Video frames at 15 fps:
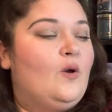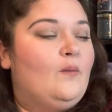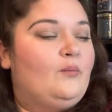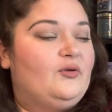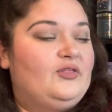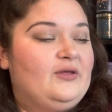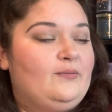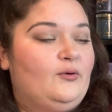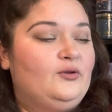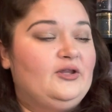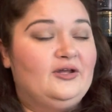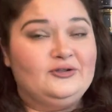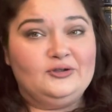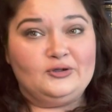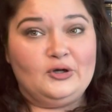but they both
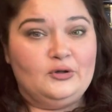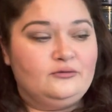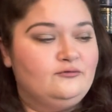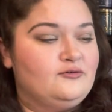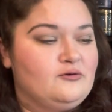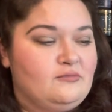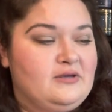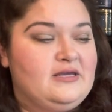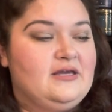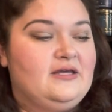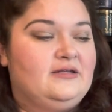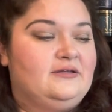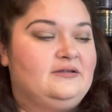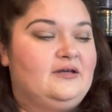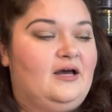held their own for me
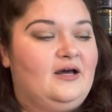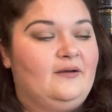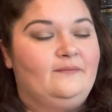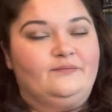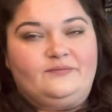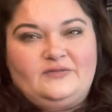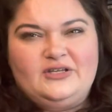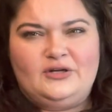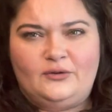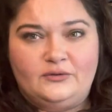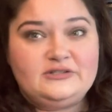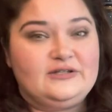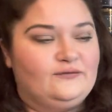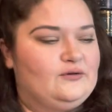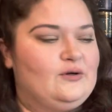in, um, you know,
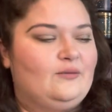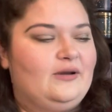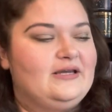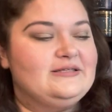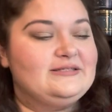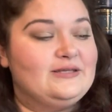different ways.